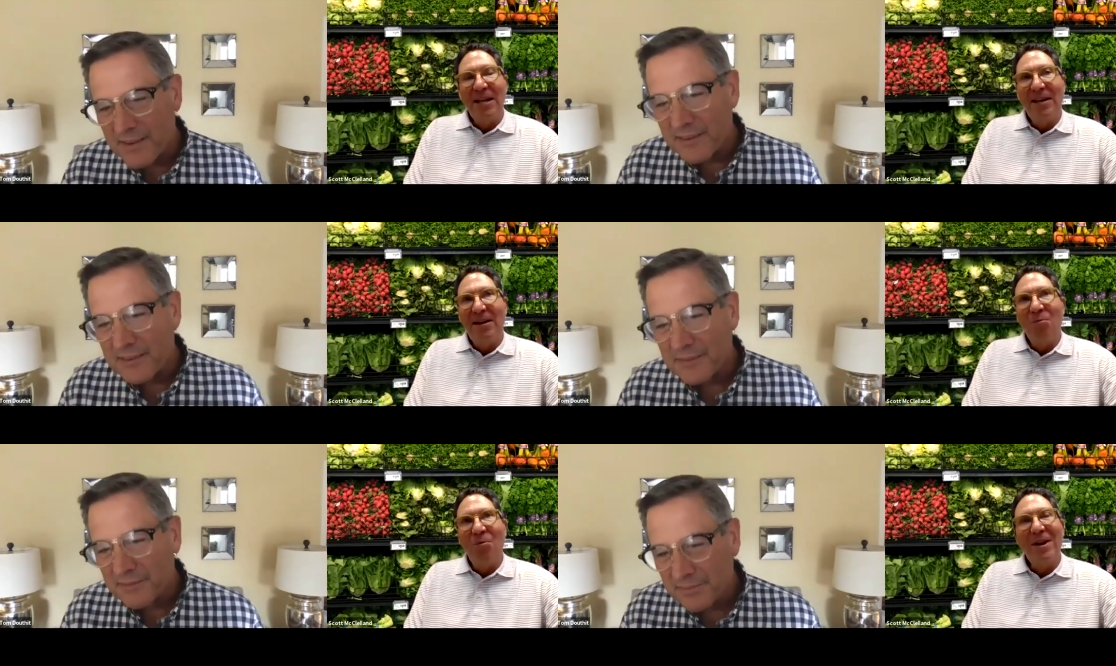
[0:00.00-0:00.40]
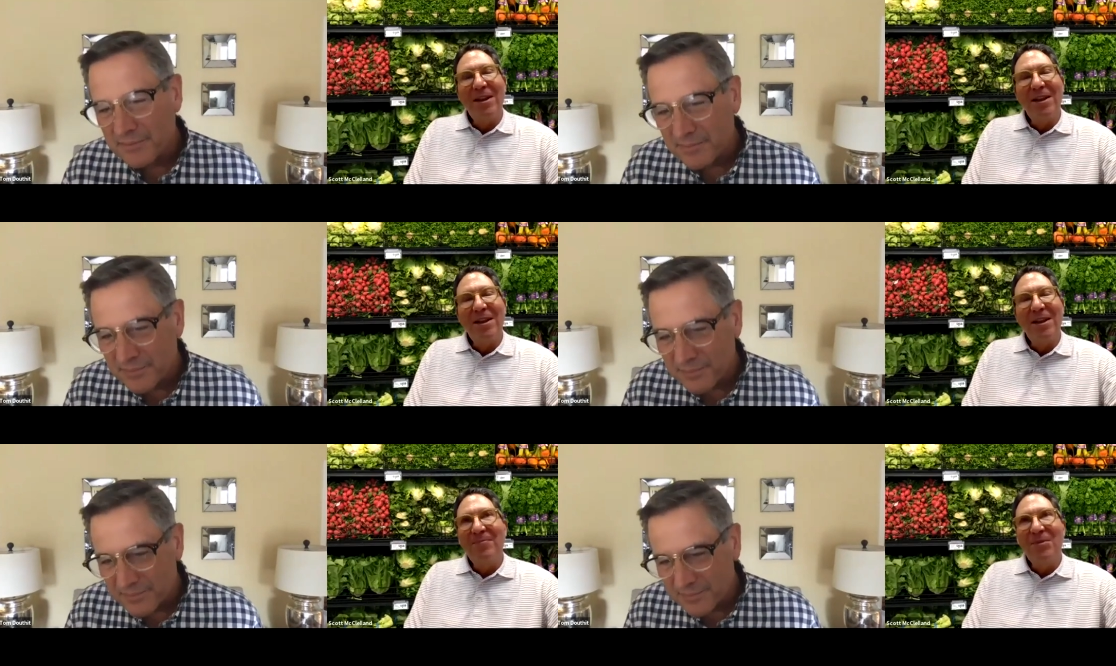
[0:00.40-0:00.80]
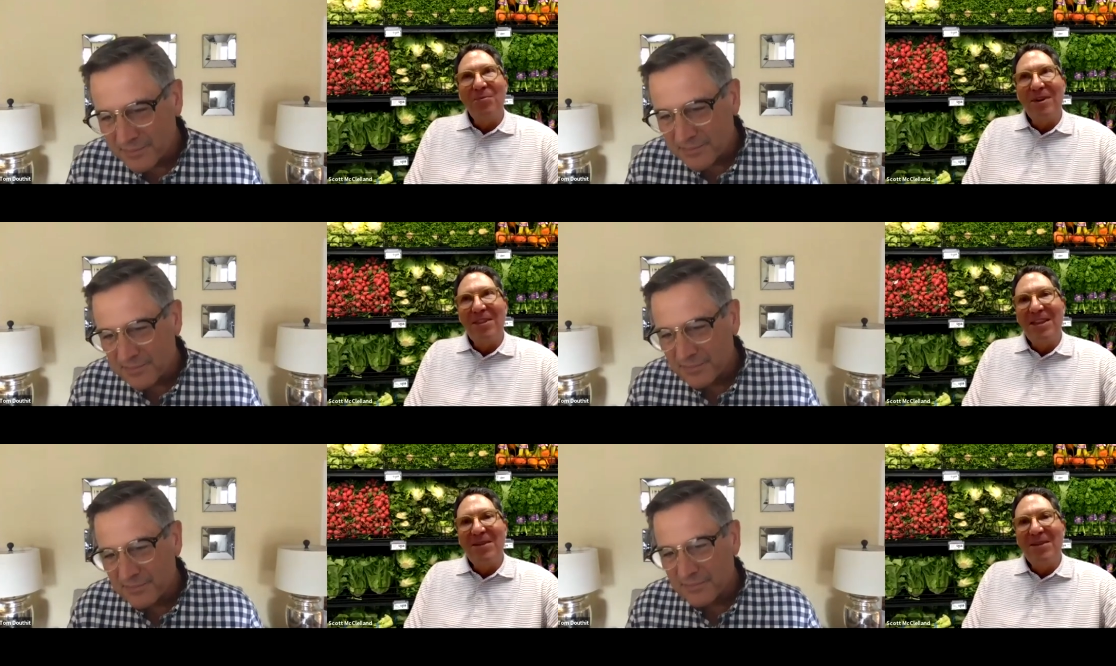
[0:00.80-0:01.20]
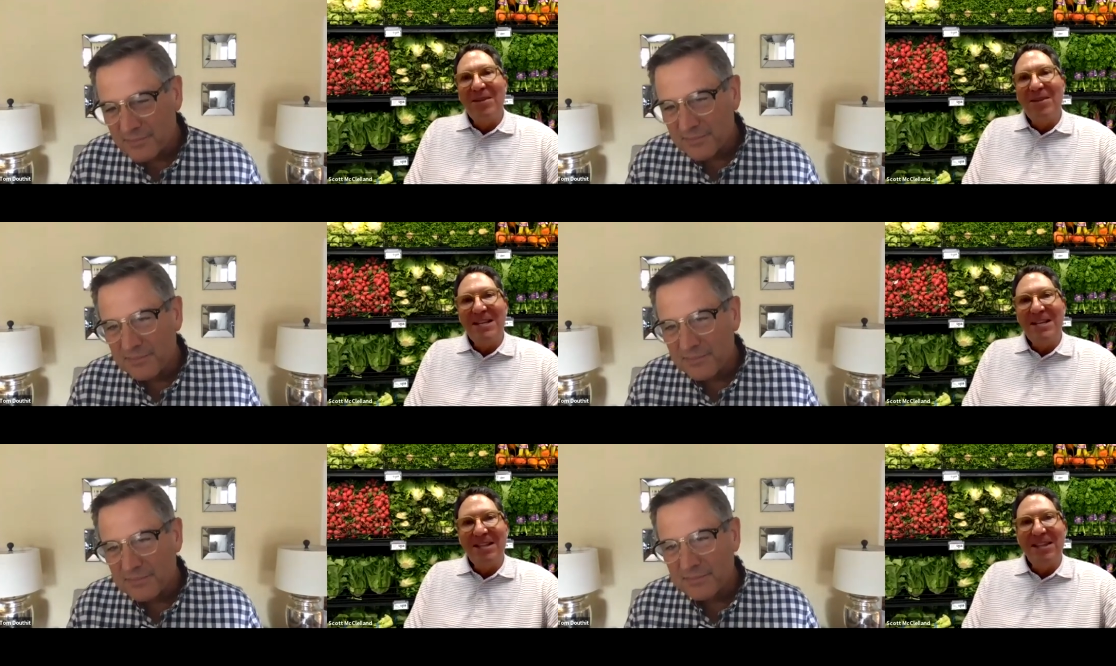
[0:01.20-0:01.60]
Speaker 1: one of the one of the
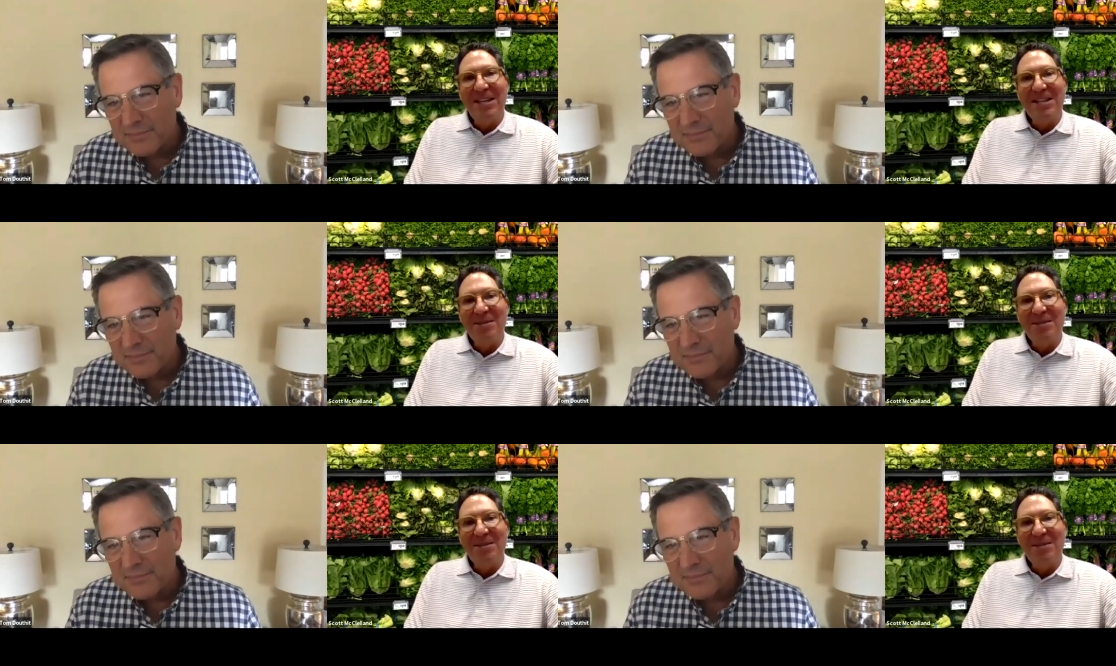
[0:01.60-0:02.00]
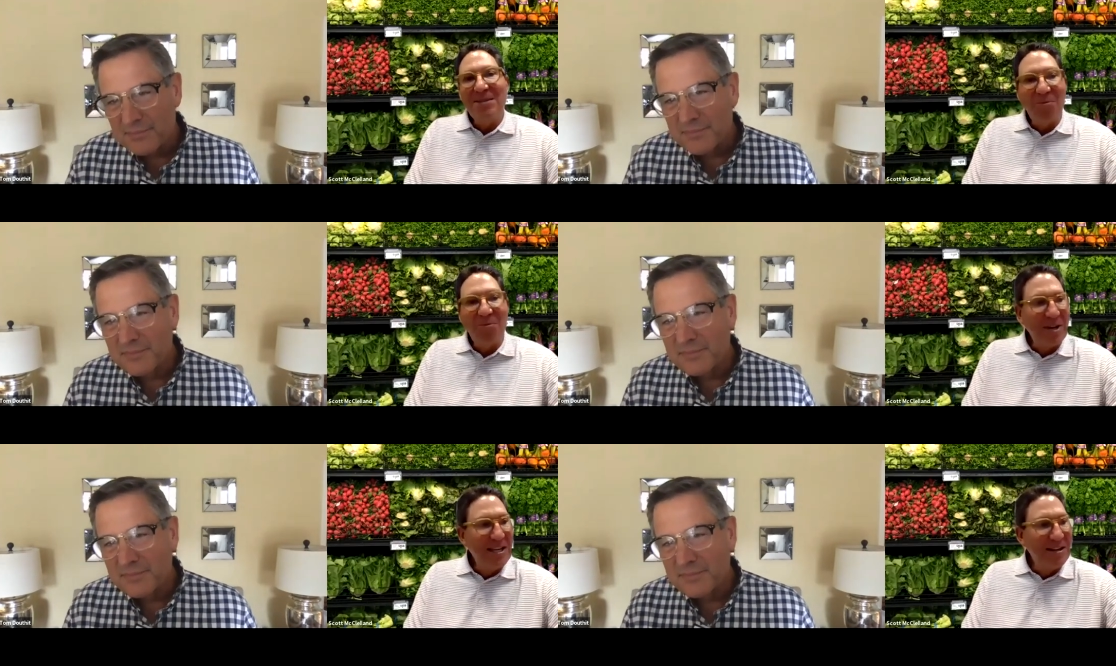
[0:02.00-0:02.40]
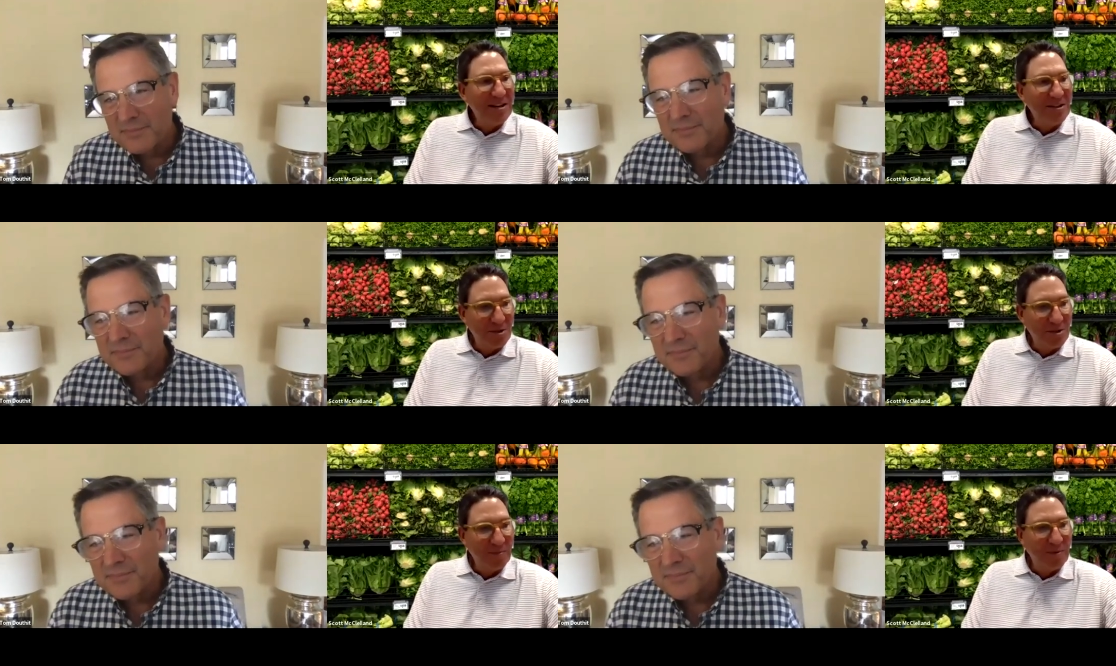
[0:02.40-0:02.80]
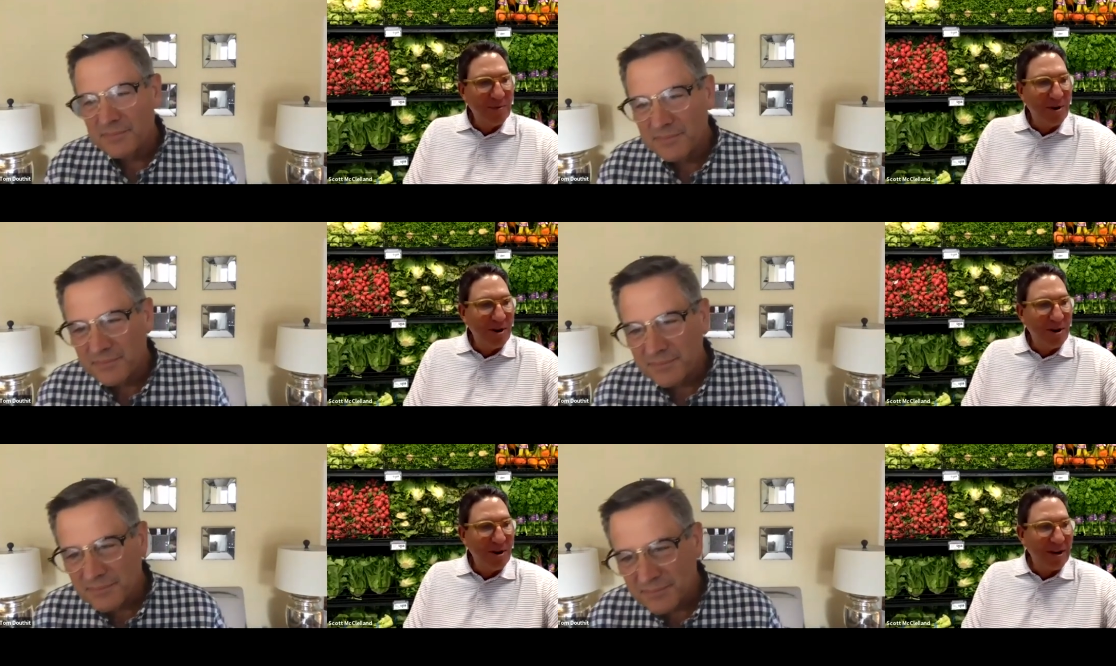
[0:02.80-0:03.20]
amazing things about working in a
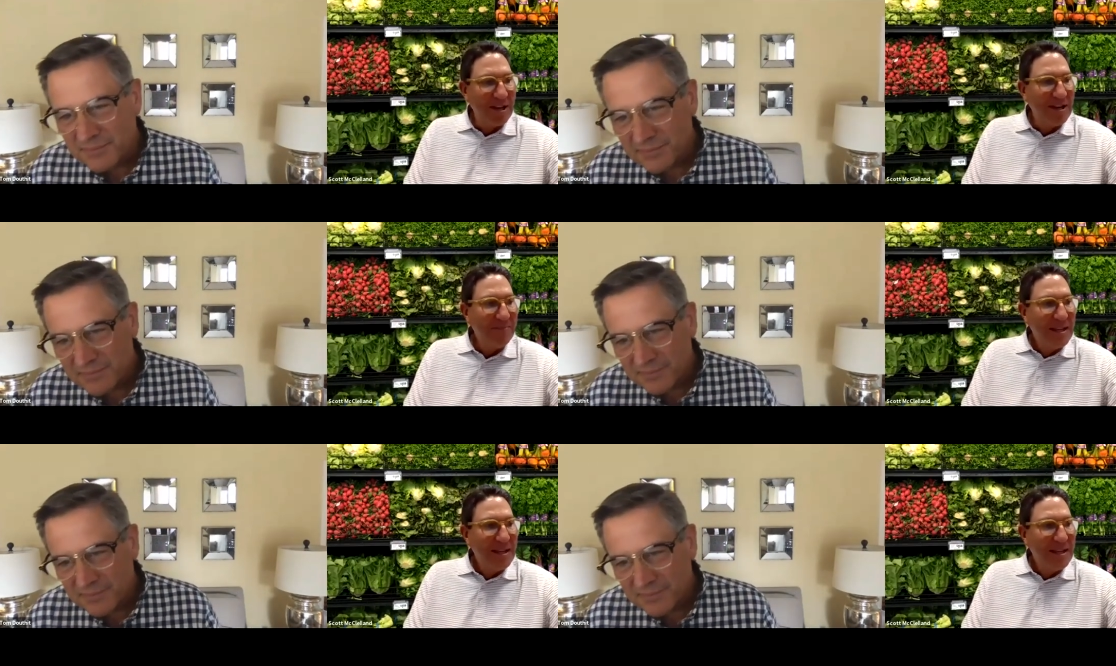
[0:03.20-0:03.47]
supermarket